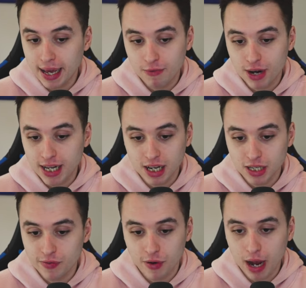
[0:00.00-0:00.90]
It really
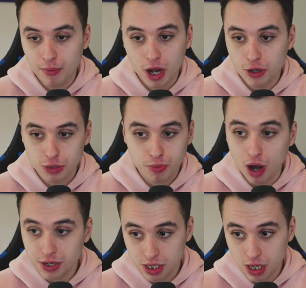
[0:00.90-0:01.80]
does feel like we are just
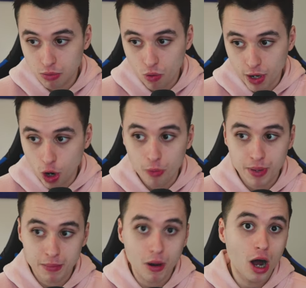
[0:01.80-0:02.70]
passing the ball and
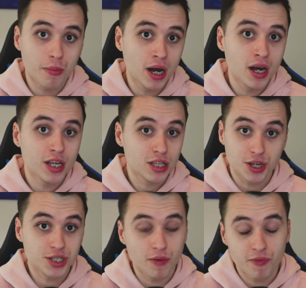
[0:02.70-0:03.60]
hoping Palmer
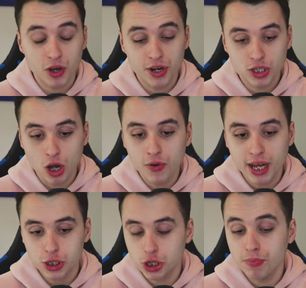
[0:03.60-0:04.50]
does something on his own.
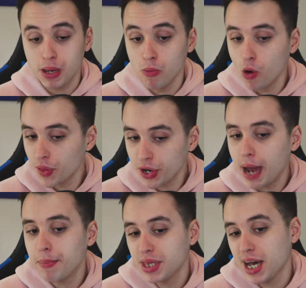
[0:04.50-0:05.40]
It should be more than
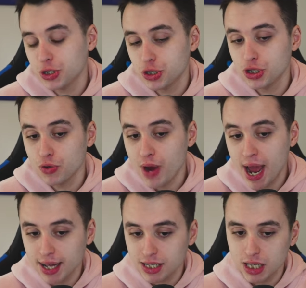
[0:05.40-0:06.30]
that, but that's just the
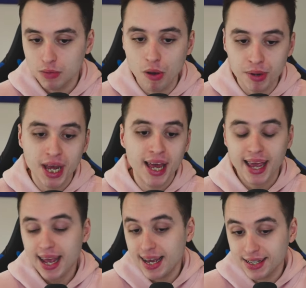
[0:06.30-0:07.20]
reality at the moment.
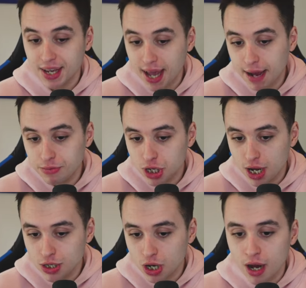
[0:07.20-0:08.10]
He is a game
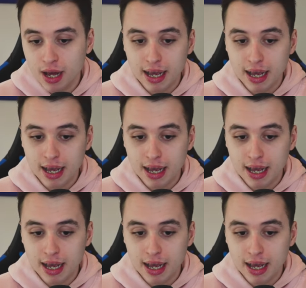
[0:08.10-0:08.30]
changer.